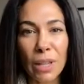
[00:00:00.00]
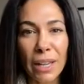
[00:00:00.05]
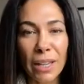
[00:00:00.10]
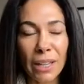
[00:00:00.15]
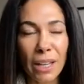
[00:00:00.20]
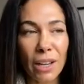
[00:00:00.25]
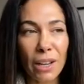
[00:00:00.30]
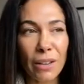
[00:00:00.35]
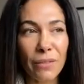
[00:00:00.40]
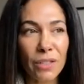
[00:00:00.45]

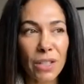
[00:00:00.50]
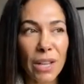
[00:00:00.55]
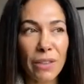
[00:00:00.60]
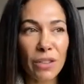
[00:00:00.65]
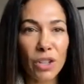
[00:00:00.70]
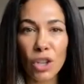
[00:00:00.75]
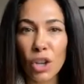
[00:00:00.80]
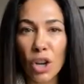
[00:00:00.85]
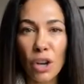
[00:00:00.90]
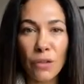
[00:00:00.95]
Like after
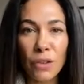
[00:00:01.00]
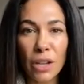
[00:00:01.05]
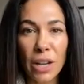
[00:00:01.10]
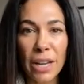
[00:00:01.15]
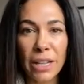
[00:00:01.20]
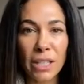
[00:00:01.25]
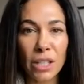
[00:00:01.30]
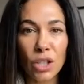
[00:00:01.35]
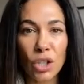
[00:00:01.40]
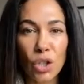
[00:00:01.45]
having COVID,
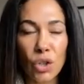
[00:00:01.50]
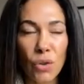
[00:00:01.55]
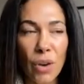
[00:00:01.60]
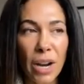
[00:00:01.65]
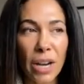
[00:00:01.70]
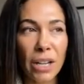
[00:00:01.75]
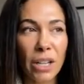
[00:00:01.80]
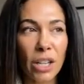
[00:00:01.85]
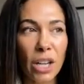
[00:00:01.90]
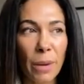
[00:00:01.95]
I didn't
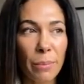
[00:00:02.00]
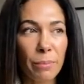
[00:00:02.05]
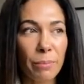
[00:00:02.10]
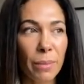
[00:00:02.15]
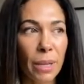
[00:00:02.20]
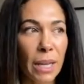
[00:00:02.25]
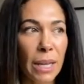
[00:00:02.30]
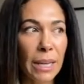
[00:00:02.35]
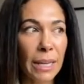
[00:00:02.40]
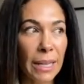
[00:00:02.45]
train, and
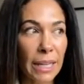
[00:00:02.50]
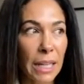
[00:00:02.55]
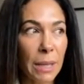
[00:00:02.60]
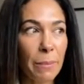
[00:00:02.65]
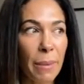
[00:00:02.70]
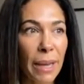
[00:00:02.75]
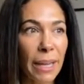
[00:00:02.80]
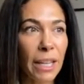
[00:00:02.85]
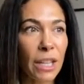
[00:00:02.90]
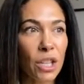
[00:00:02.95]
I'm
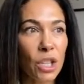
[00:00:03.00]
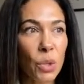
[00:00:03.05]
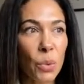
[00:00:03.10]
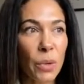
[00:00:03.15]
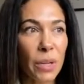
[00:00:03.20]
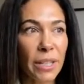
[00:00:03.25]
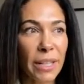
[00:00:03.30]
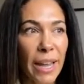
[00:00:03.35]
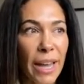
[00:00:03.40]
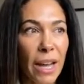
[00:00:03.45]
getting back
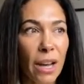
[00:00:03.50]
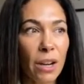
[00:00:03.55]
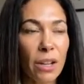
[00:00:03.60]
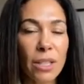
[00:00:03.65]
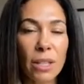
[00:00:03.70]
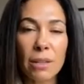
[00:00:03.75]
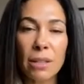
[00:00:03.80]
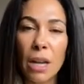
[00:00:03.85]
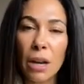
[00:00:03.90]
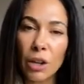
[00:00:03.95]
into it now
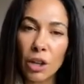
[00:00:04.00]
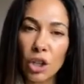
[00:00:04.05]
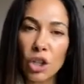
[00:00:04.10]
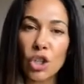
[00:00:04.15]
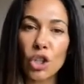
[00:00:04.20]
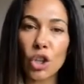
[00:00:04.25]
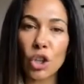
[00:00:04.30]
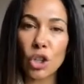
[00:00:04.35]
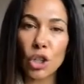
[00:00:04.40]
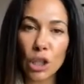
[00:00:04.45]
because I was like, I'm going to
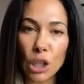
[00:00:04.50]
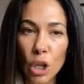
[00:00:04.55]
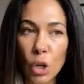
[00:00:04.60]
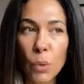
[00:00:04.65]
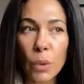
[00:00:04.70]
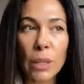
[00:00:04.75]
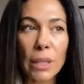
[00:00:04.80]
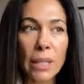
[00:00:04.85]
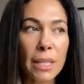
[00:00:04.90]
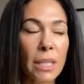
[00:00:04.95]
just go
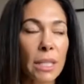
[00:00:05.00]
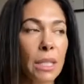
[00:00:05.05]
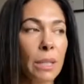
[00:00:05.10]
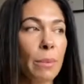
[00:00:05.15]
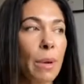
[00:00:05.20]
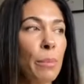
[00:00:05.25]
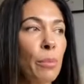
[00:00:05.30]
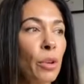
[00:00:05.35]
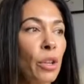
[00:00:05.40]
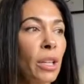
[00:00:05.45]
slow and listen to
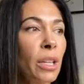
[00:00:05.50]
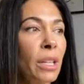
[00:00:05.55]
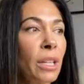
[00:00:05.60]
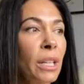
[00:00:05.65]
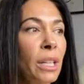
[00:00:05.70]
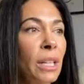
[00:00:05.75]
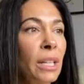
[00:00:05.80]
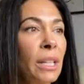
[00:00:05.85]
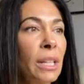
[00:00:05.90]
my body.